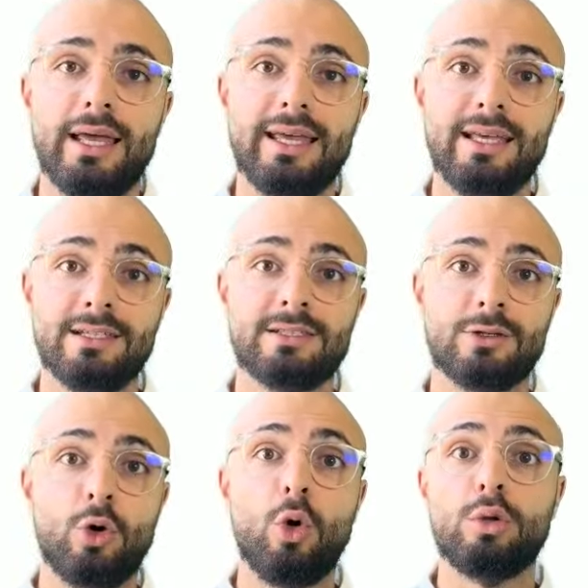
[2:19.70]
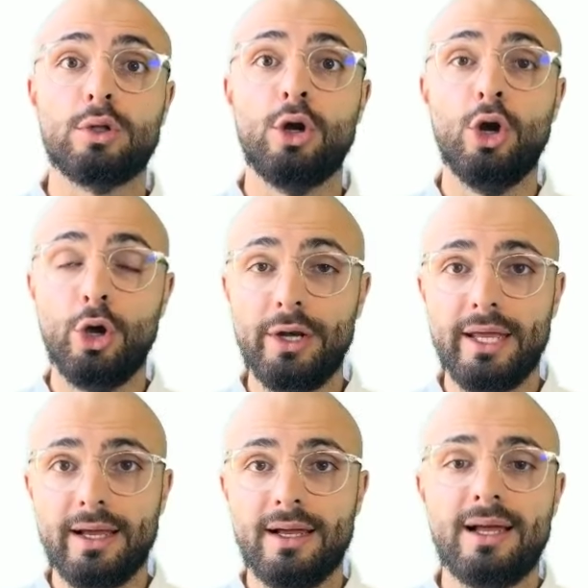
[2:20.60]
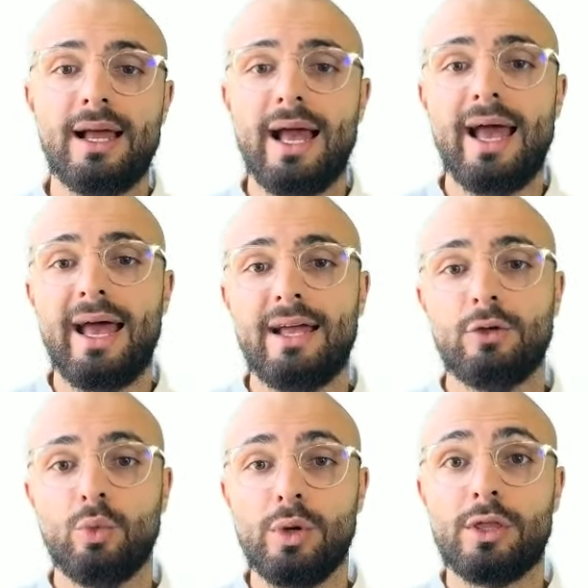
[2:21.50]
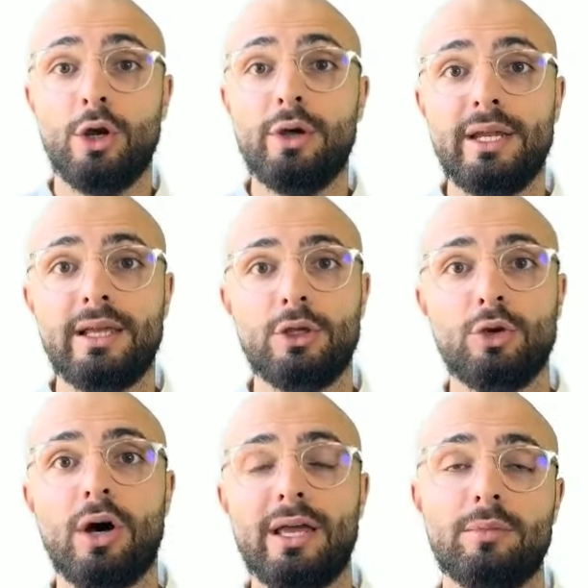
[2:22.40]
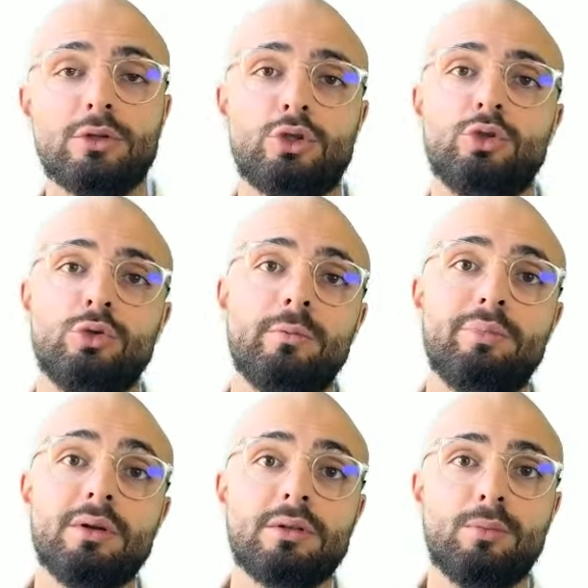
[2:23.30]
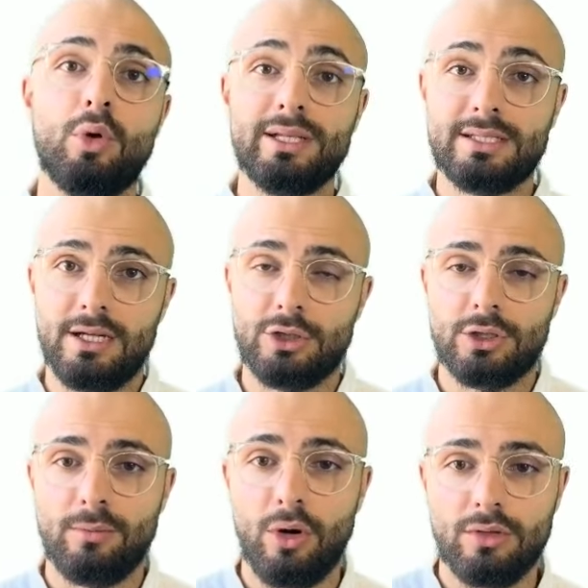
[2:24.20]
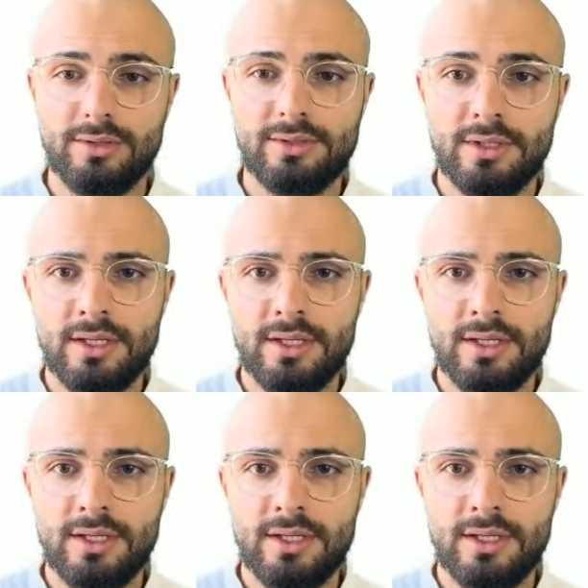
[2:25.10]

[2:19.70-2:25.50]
is called learning. And with learning, you are able to build more intelligent models.